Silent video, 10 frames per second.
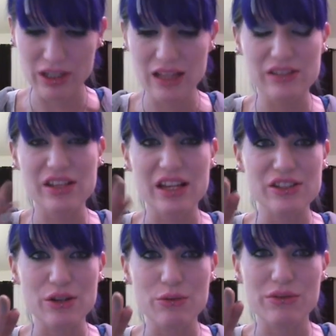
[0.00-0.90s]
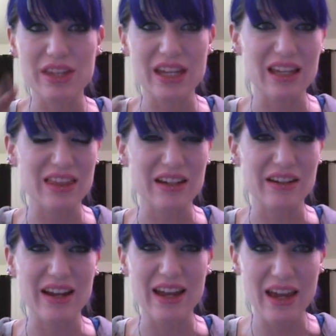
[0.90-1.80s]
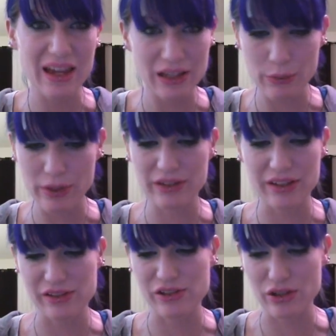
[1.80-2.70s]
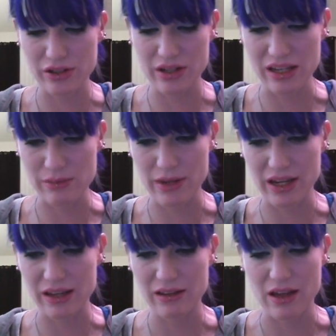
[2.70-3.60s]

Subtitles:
colors, I don't think they're anywhere near as good as my